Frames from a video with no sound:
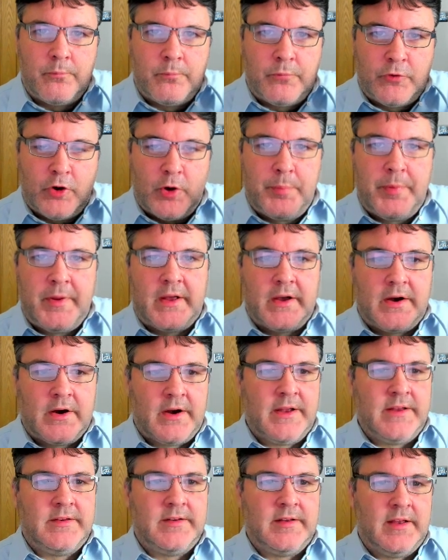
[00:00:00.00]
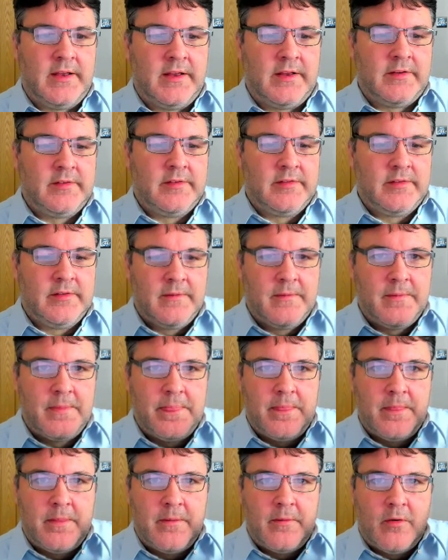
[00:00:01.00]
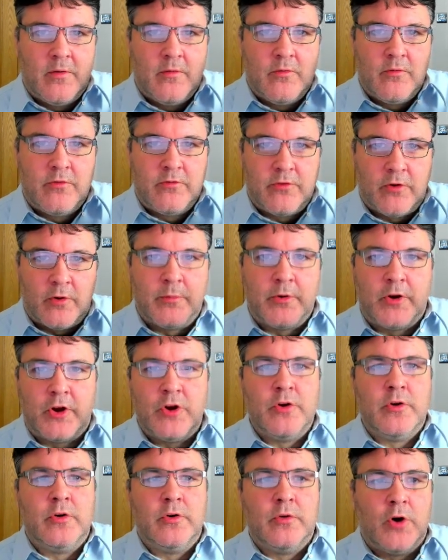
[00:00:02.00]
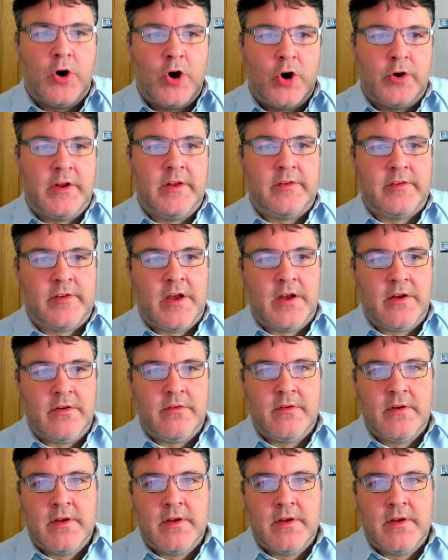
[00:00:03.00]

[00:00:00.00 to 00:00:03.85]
topic ideas from Google on its own.